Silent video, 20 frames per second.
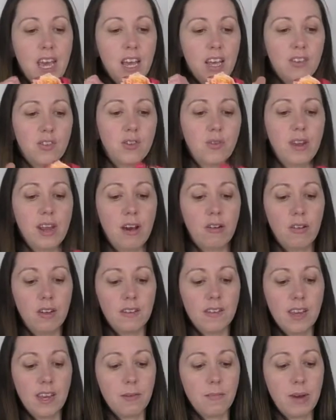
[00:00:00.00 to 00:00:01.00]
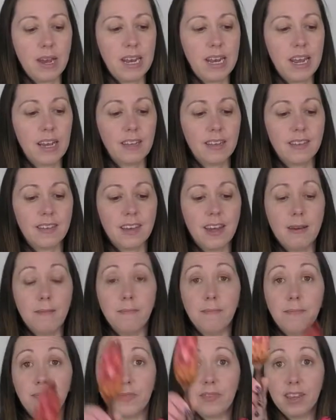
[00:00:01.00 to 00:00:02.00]
So now I'll take my next stem
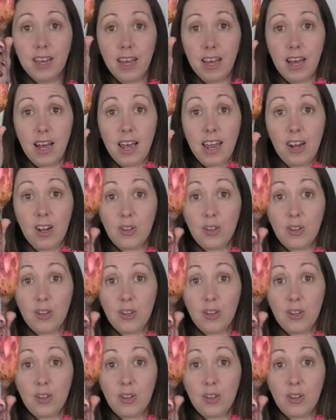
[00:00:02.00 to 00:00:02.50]
and